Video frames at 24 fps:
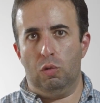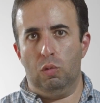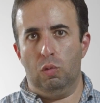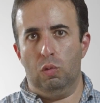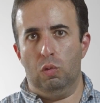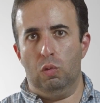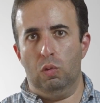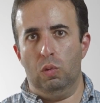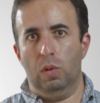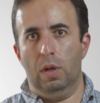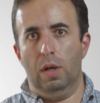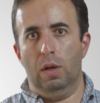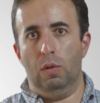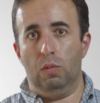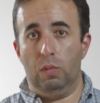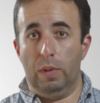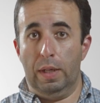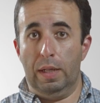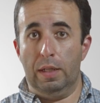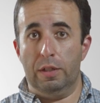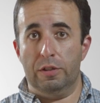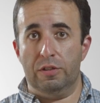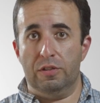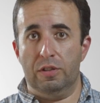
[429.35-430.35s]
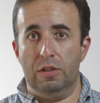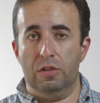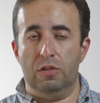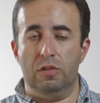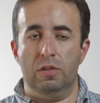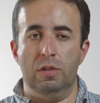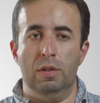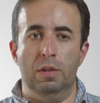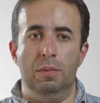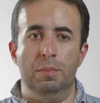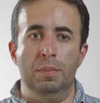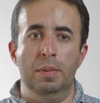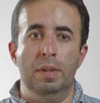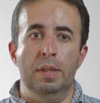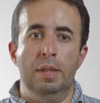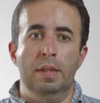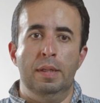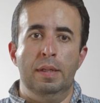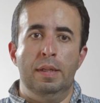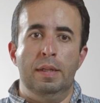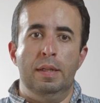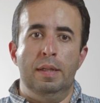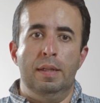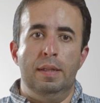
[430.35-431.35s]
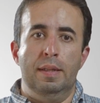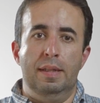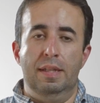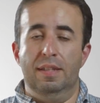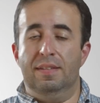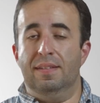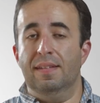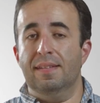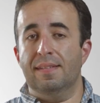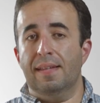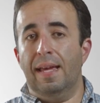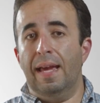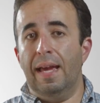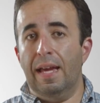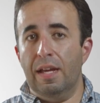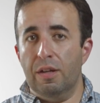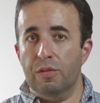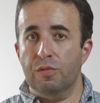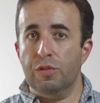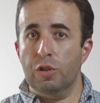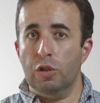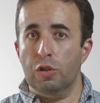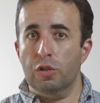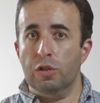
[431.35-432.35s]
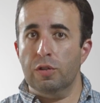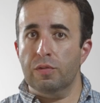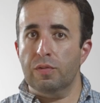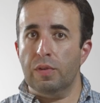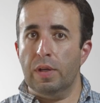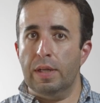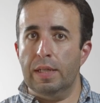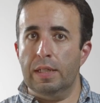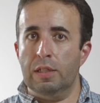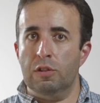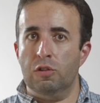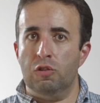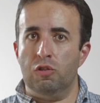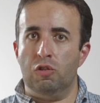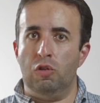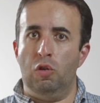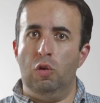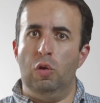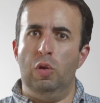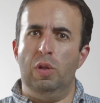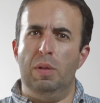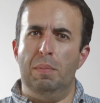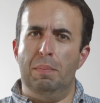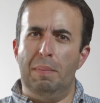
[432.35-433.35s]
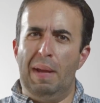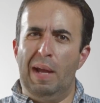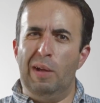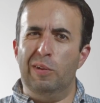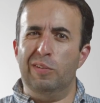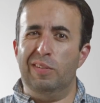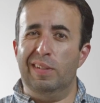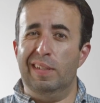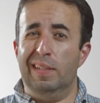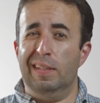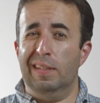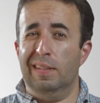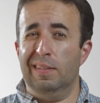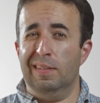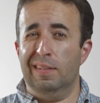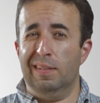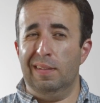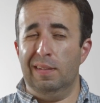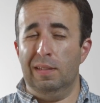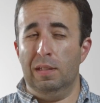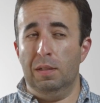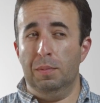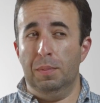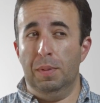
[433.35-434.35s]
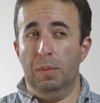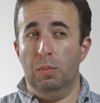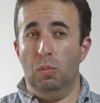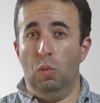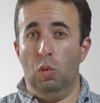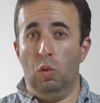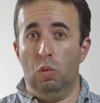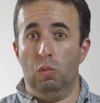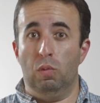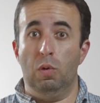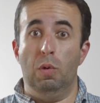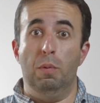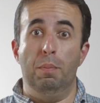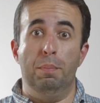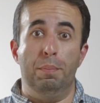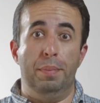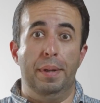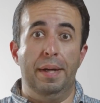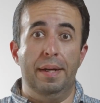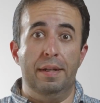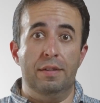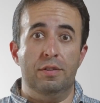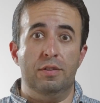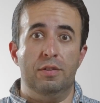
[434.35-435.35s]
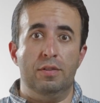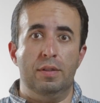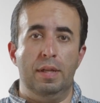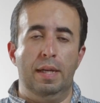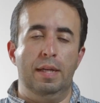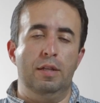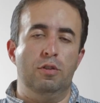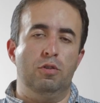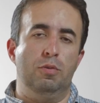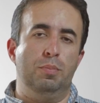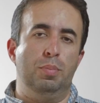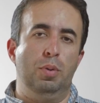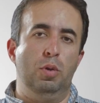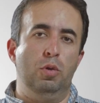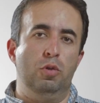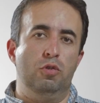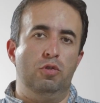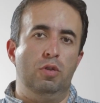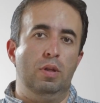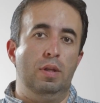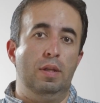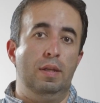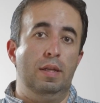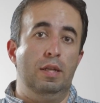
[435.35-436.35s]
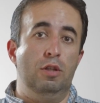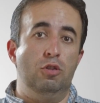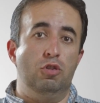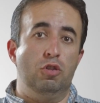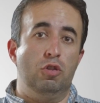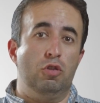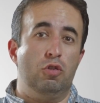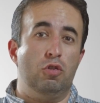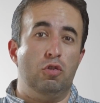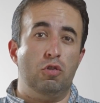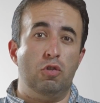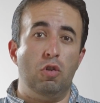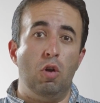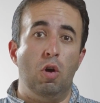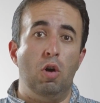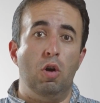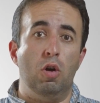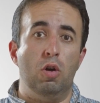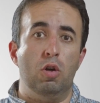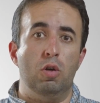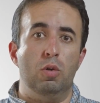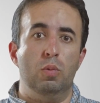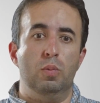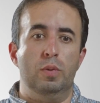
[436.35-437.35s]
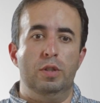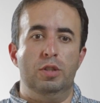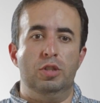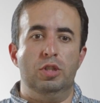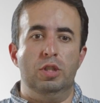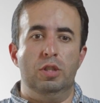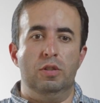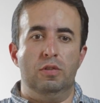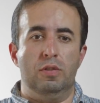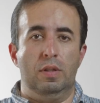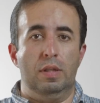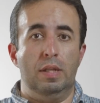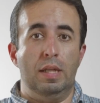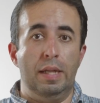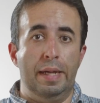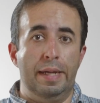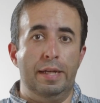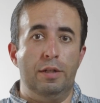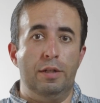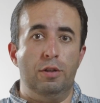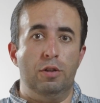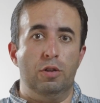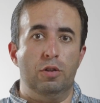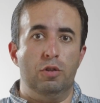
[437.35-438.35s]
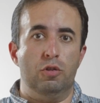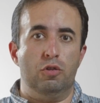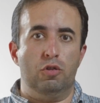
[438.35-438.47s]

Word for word: through a rail system. This is a heavier device, so the mounting is a little bit more robust as opposed to the Ninja Star, which is lighter,